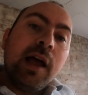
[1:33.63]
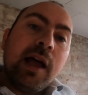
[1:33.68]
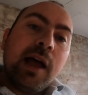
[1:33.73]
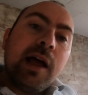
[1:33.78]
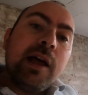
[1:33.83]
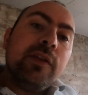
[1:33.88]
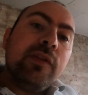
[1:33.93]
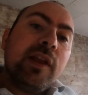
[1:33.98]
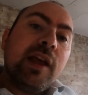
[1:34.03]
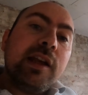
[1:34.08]

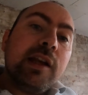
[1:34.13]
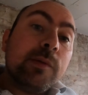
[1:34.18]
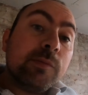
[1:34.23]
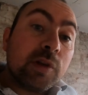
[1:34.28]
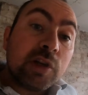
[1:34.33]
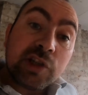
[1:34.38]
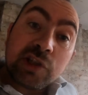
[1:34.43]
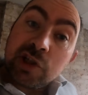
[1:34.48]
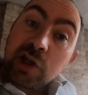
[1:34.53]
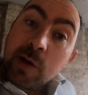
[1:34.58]
and then I'm
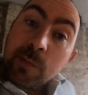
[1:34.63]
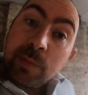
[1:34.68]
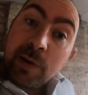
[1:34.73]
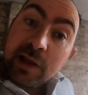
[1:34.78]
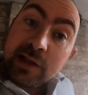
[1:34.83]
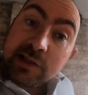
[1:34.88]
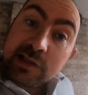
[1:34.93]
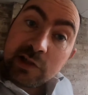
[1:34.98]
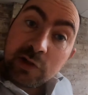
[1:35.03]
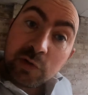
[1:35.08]
going to start
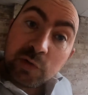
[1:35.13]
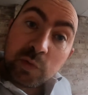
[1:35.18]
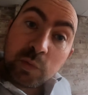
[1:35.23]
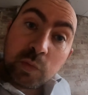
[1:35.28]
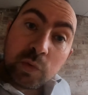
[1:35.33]
painting it on the